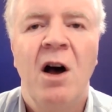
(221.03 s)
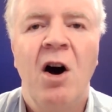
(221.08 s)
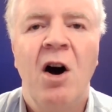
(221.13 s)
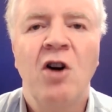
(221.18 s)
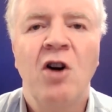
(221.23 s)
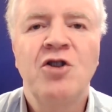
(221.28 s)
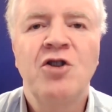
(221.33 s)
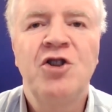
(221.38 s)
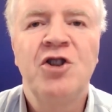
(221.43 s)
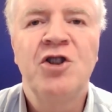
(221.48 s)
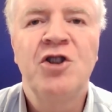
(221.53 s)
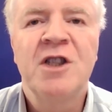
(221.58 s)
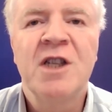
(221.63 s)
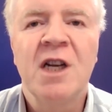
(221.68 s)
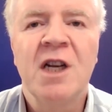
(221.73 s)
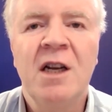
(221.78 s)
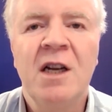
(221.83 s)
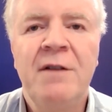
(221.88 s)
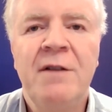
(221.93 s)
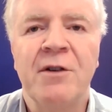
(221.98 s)
Oxygen
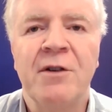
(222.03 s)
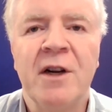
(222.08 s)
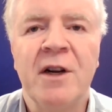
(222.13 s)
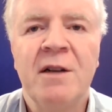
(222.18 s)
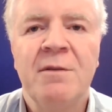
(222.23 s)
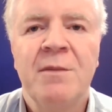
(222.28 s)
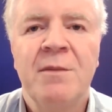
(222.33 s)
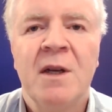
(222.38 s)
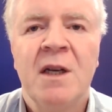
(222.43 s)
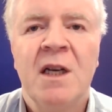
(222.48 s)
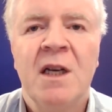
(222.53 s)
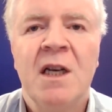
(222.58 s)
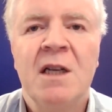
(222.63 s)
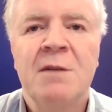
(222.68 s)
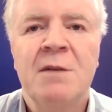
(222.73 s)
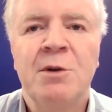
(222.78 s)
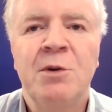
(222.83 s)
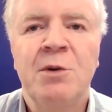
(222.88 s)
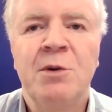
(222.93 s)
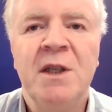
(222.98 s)
delivery
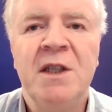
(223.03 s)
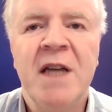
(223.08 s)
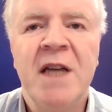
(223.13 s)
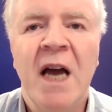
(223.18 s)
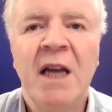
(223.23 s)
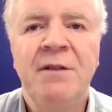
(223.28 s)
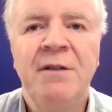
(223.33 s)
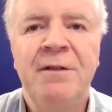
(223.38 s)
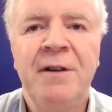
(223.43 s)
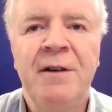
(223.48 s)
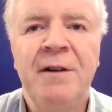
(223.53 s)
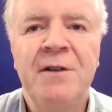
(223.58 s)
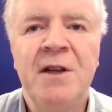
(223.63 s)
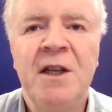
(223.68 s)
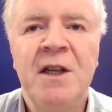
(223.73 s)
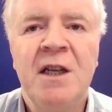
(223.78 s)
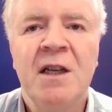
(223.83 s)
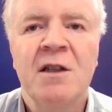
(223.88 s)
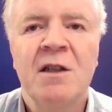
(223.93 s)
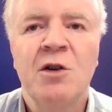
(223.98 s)
is between
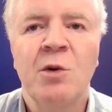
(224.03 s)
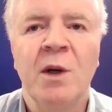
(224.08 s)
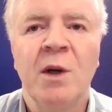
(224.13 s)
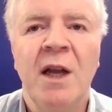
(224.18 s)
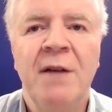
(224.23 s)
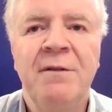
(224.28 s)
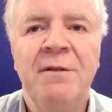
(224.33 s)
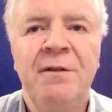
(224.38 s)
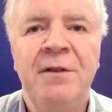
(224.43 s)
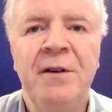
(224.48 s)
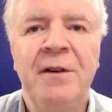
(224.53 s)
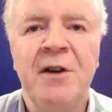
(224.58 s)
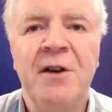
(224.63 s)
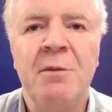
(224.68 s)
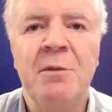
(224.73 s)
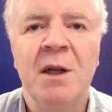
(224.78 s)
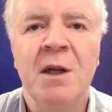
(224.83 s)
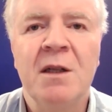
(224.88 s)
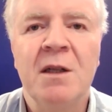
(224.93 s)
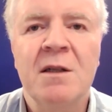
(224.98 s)
950 to 1150
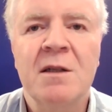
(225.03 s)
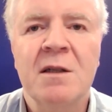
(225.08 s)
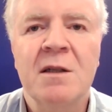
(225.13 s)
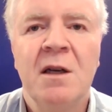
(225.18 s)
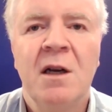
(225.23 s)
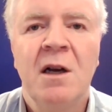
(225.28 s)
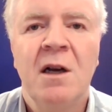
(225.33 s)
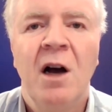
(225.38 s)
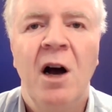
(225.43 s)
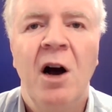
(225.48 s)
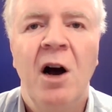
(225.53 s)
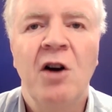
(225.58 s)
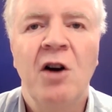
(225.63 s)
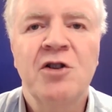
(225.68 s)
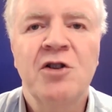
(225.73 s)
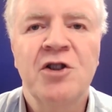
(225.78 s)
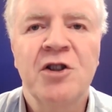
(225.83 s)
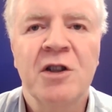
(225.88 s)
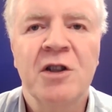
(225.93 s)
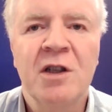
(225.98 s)
mils.
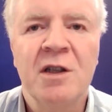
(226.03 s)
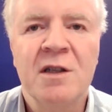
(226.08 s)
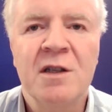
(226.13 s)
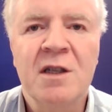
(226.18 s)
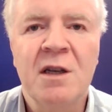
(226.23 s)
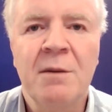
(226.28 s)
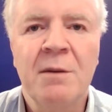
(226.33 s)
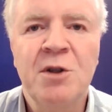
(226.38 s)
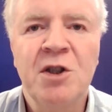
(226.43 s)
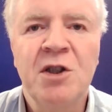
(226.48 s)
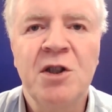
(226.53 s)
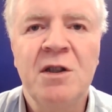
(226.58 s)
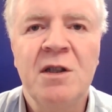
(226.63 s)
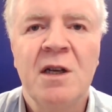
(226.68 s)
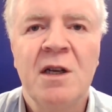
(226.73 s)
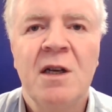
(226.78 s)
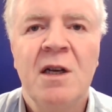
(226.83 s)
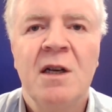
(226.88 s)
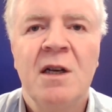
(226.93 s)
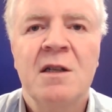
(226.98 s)
Oxygen consumption,
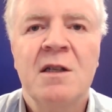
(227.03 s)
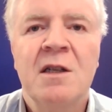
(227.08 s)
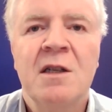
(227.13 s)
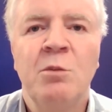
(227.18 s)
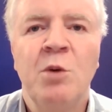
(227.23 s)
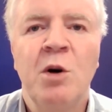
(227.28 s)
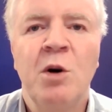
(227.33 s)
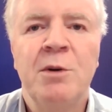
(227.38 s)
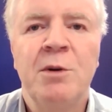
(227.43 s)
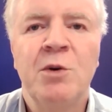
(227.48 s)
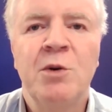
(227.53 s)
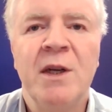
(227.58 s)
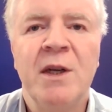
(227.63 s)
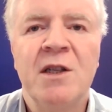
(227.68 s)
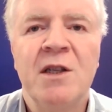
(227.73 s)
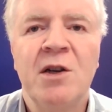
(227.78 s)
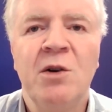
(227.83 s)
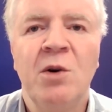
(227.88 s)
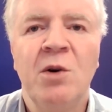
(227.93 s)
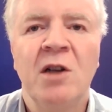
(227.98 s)
somewhere between
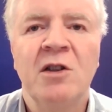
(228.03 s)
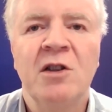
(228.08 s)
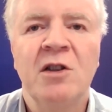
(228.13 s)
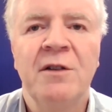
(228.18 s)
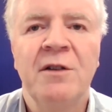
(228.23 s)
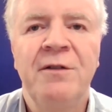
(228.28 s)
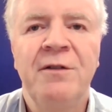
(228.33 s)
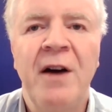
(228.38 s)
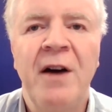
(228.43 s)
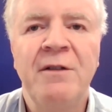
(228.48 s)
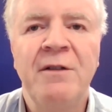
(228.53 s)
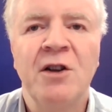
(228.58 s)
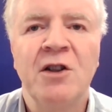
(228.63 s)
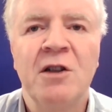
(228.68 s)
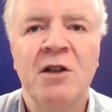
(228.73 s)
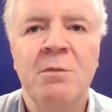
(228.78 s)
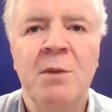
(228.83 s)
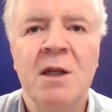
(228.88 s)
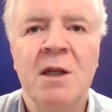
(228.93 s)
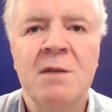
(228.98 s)
200 and
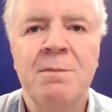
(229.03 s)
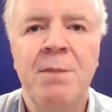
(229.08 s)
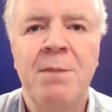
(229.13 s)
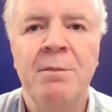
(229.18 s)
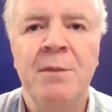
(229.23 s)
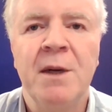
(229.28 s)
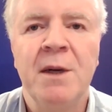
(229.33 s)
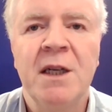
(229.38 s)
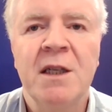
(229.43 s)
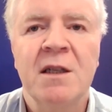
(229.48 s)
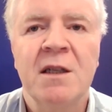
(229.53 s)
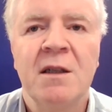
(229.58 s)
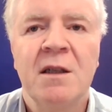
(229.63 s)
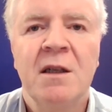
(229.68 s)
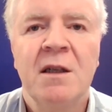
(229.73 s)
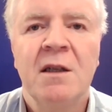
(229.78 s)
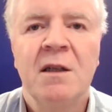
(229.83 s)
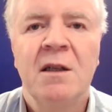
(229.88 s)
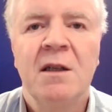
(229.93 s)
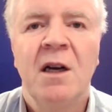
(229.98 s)
500 mils per minute.
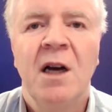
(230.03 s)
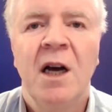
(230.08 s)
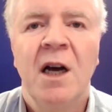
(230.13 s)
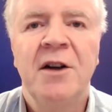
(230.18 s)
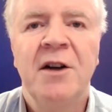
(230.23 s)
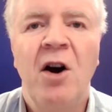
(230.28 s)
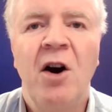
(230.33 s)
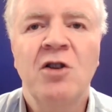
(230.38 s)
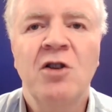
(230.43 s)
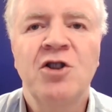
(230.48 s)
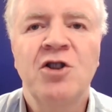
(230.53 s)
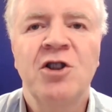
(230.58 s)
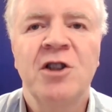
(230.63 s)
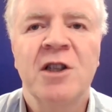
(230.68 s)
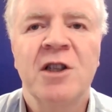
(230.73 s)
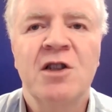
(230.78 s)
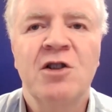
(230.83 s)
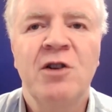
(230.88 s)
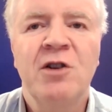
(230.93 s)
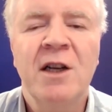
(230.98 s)
And oxygen
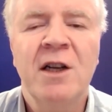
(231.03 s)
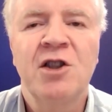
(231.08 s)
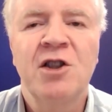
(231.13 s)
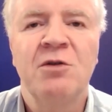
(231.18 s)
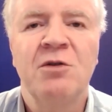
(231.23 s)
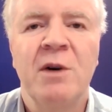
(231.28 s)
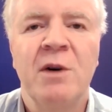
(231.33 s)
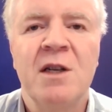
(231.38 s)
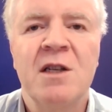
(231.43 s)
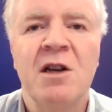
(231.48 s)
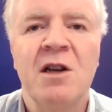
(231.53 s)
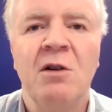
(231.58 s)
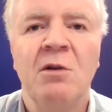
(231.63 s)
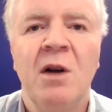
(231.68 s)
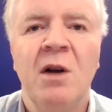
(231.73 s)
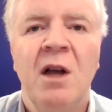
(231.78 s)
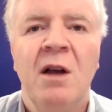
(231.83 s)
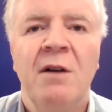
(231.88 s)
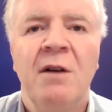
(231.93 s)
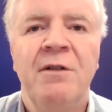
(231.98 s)
extraction ratio
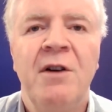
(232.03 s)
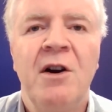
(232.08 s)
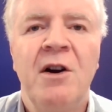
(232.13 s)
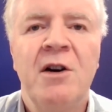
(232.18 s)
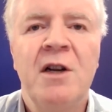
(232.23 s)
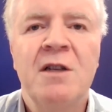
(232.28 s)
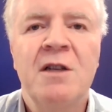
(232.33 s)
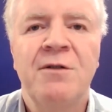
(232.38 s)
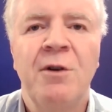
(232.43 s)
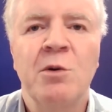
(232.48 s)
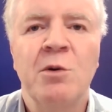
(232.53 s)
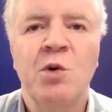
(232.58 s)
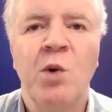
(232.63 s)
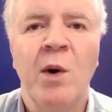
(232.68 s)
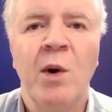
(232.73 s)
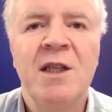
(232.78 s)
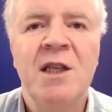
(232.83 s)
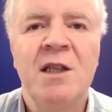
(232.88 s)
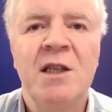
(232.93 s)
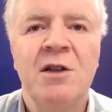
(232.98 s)
varies from
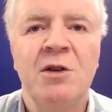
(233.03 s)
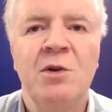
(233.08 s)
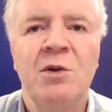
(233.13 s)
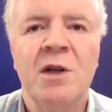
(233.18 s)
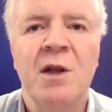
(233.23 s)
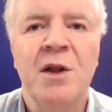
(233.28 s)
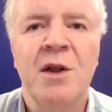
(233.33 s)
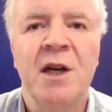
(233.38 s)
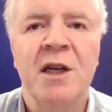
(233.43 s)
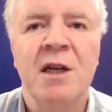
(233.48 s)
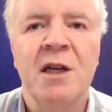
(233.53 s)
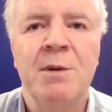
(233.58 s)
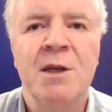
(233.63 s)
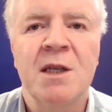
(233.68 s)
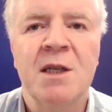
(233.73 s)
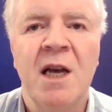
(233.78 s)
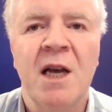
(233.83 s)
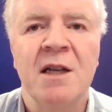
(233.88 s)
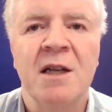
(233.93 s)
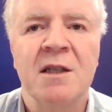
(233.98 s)
22 to
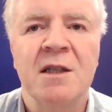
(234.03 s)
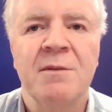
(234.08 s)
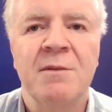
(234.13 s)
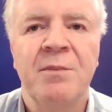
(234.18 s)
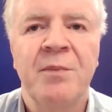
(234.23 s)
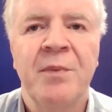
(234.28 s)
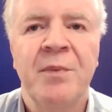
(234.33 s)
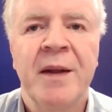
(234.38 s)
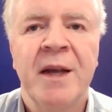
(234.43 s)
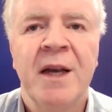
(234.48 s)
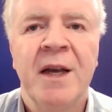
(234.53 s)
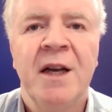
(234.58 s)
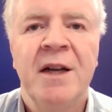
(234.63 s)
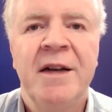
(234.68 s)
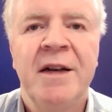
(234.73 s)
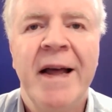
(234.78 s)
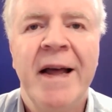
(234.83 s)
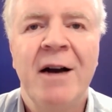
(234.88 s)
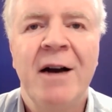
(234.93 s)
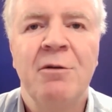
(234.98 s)
30%.
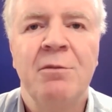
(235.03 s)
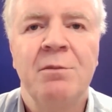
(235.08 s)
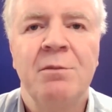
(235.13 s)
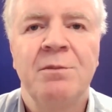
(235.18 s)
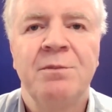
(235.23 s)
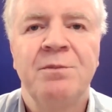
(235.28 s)
Now,